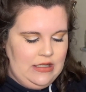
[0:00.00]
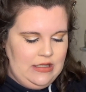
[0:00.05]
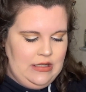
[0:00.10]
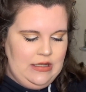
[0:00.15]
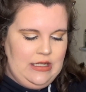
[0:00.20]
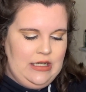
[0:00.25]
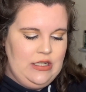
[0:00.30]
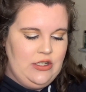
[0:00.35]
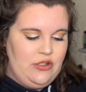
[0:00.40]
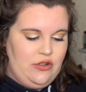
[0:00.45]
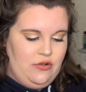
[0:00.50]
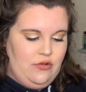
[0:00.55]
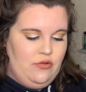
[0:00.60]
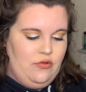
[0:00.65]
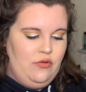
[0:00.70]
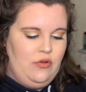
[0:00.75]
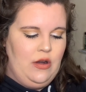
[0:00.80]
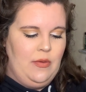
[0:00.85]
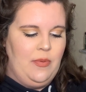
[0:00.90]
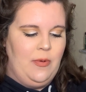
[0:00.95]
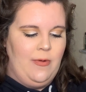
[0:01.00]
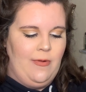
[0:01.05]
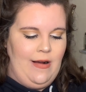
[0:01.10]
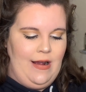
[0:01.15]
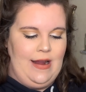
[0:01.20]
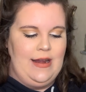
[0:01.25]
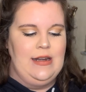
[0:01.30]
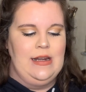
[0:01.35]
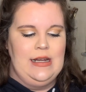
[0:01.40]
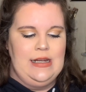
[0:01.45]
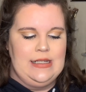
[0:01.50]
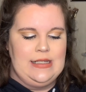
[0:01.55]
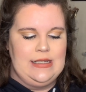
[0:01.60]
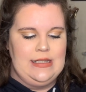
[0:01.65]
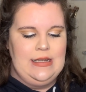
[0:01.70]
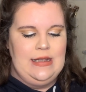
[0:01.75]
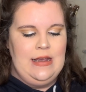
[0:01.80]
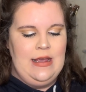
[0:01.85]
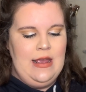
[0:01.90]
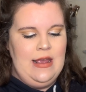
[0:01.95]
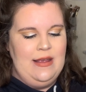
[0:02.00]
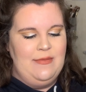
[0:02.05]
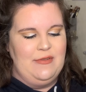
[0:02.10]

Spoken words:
they do apply nicely.